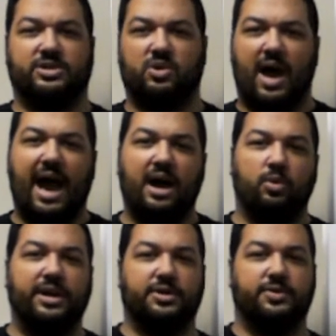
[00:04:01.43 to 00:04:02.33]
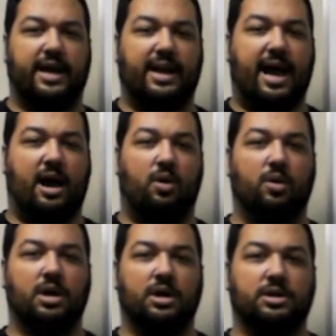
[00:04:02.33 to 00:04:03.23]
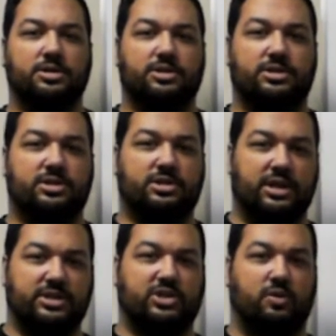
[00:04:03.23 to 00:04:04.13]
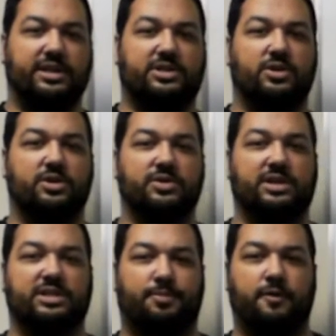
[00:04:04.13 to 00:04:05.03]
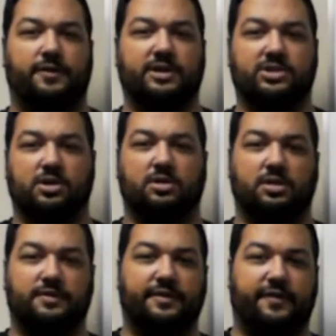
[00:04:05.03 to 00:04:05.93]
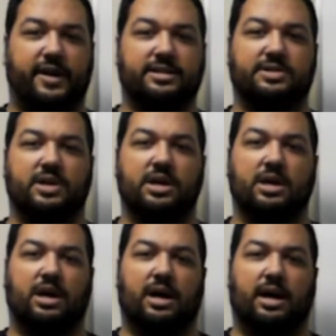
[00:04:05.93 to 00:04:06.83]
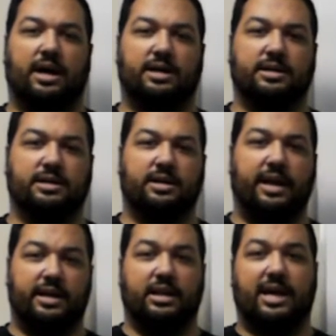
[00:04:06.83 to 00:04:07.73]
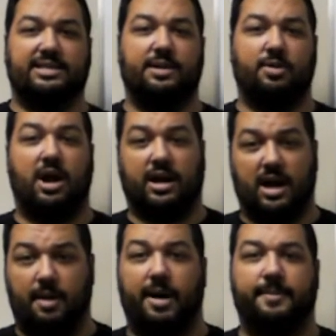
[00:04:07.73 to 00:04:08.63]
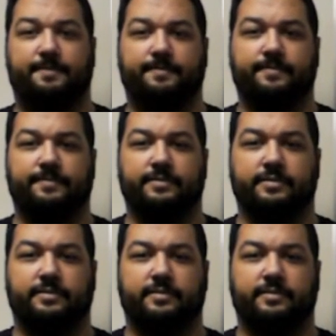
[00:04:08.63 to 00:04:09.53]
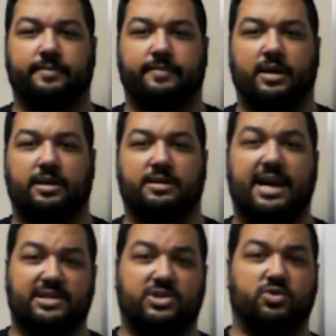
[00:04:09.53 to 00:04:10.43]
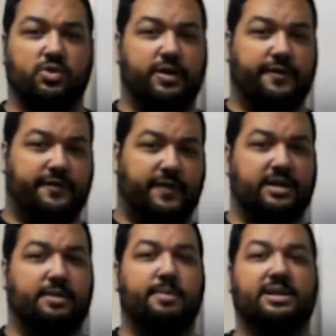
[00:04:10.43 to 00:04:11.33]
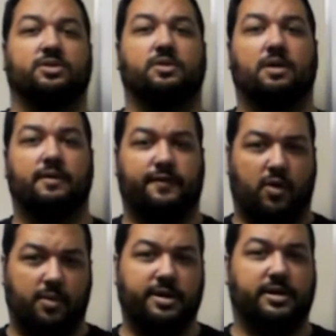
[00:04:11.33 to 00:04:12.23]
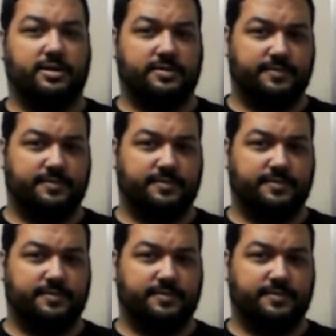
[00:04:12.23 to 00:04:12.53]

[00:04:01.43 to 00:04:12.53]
So how do we do that? How does Soresu use its perfect circle of defense in lightsaber combat? That's through the fundamental formula.